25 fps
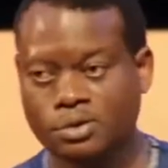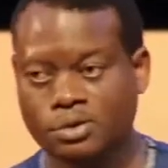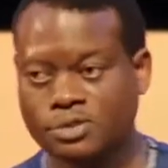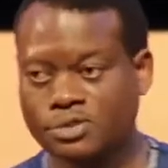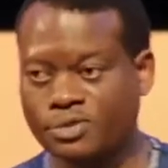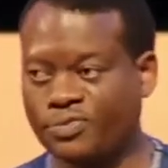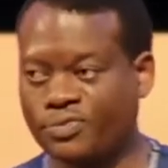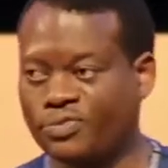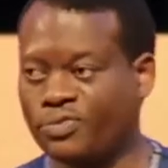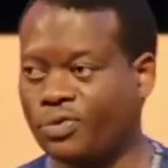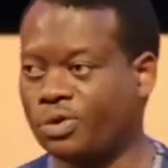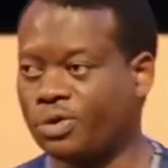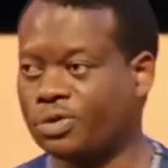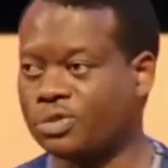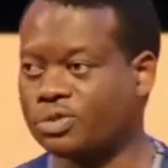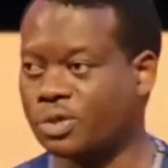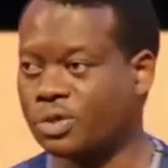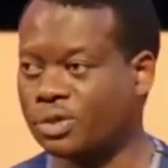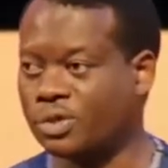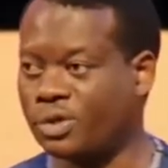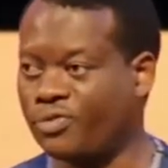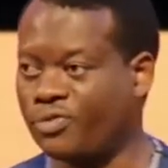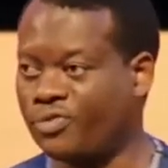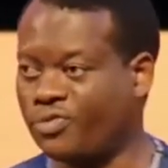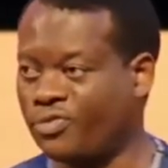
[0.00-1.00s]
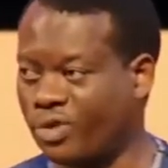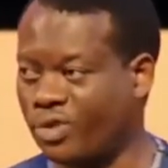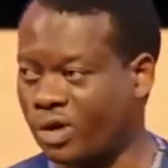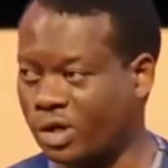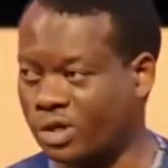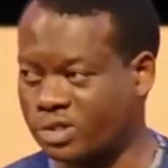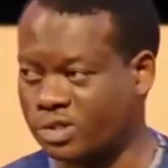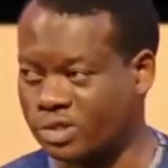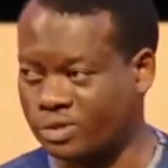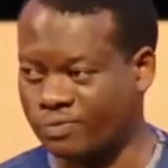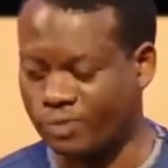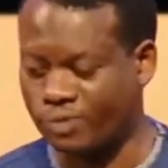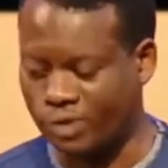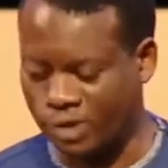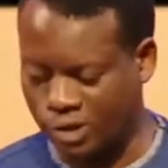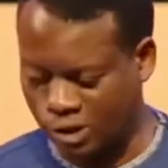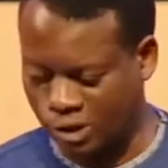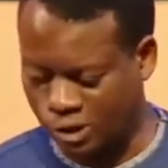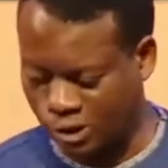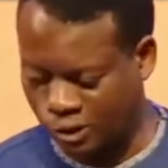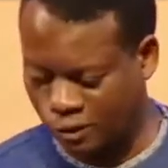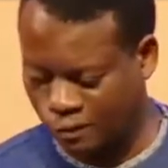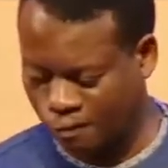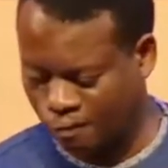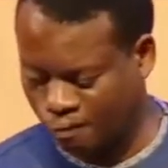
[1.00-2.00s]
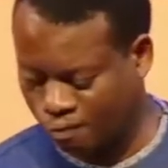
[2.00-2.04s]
to function effectively